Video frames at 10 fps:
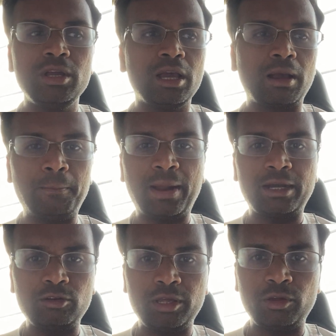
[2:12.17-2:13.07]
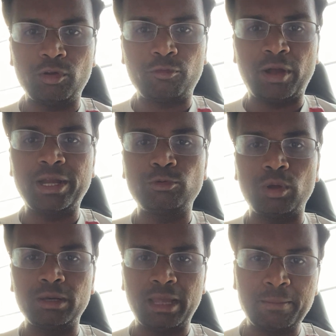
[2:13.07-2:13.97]
comparatively your
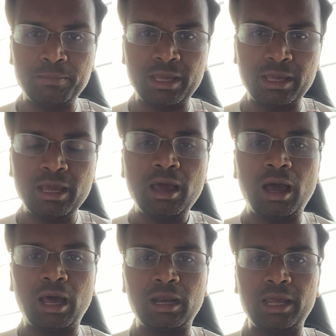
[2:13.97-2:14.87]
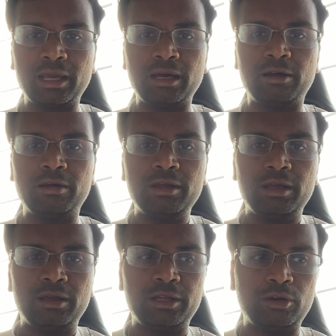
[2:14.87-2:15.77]
512 MB or like
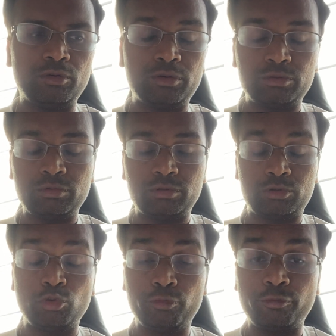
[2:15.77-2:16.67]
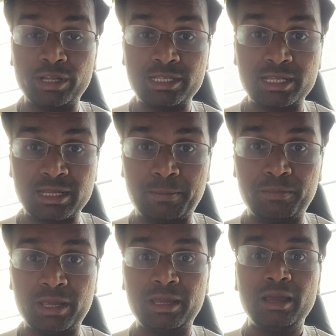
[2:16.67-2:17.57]
256
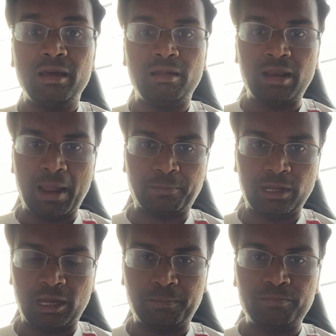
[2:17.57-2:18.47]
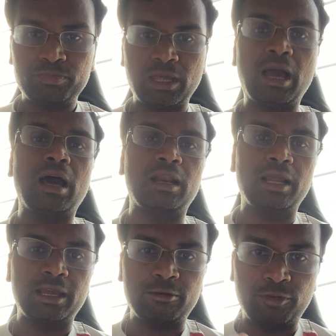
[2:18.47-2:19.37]
MB laptop, or
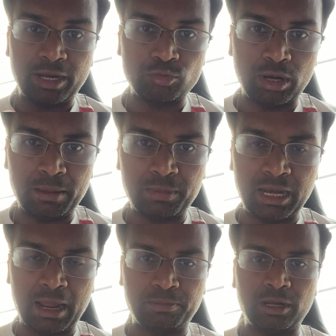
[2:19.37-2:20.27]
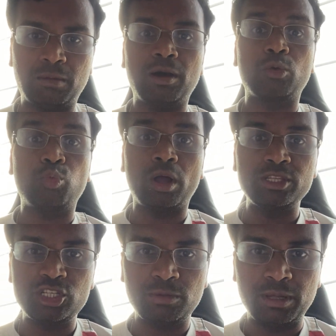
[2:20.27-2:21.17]
like 512 MB laptop or 1
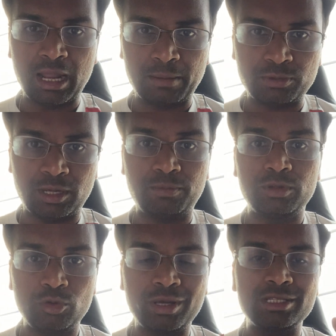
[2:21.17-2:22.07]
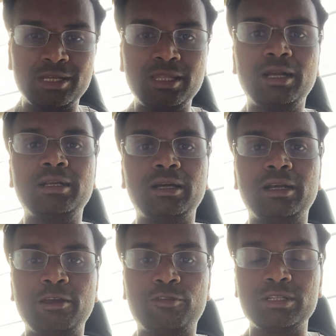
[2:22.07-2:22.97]
GB laptop, you can see that
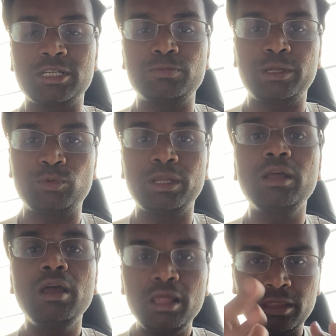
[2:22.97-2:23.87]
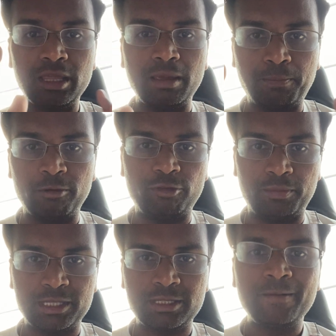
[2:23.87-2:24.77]
differences between the
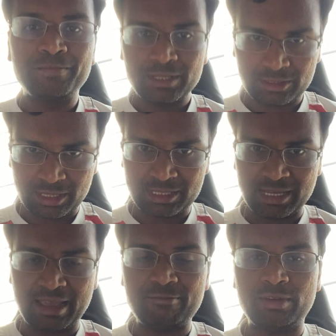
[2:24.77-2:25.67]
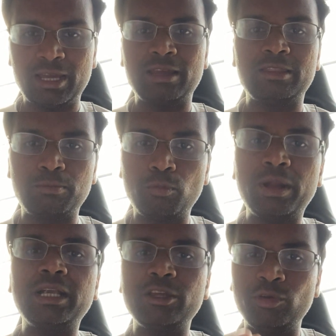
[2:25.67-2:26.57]
performance. So the same way, the
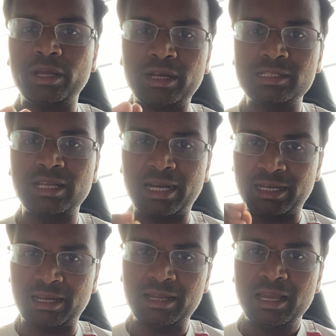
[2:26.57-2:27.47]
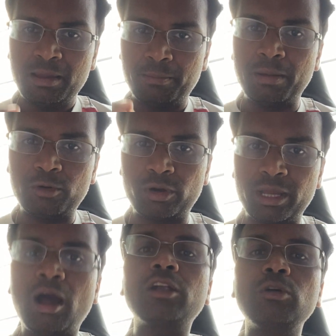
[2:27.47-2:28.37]
moment you increase that memory,
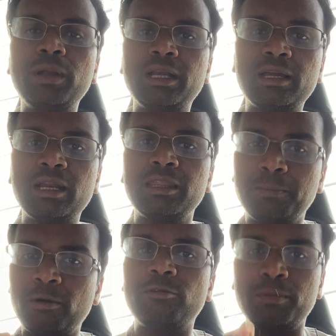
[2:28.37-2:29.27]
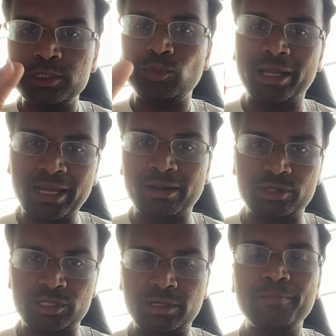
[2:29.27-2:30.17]
automatically the performance will
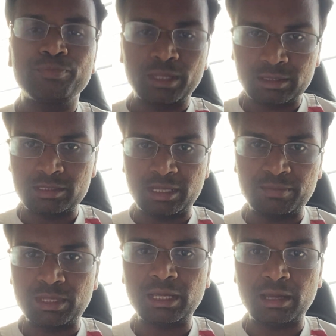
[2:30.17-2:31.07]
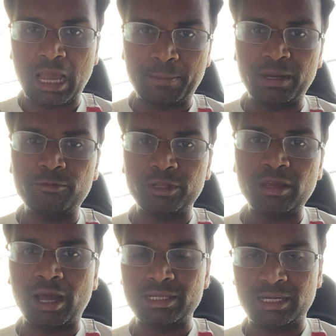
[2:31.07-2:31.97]
increase it. The same thing happening for the
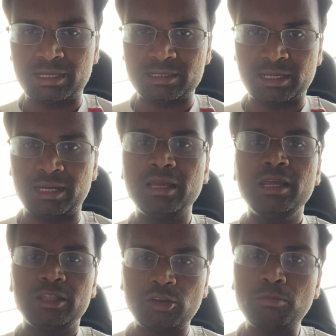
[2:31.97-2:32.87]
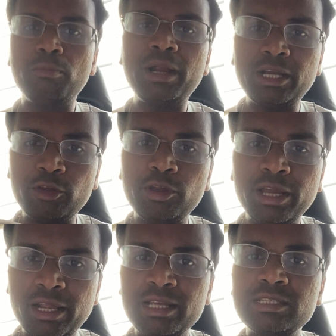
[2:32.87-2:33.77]
horizontal scaling. The moment you
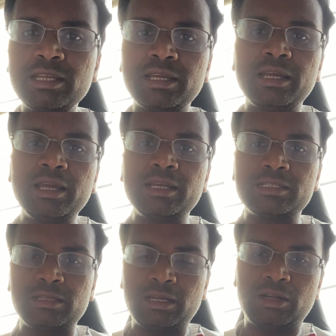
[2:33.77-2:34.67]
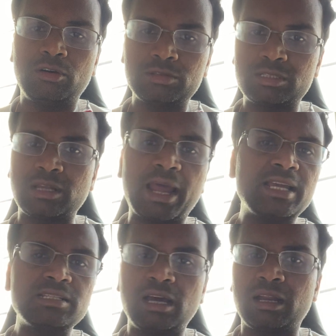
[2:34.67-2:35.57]
increase the
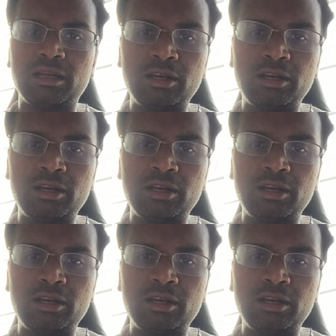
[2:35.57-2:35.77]
size or